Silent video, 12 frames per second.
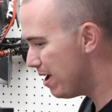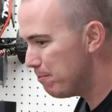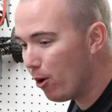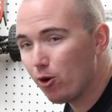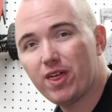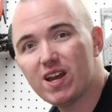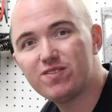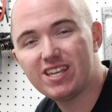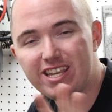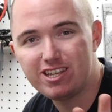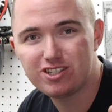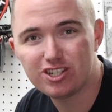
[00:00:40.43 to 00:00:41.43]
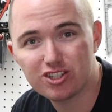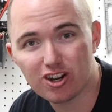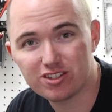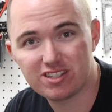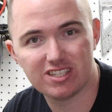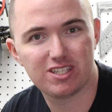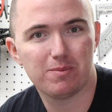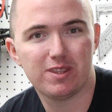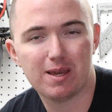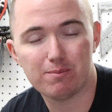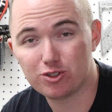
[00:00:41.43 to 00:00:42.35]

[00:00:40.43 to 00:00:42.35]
both have the easy start system in them.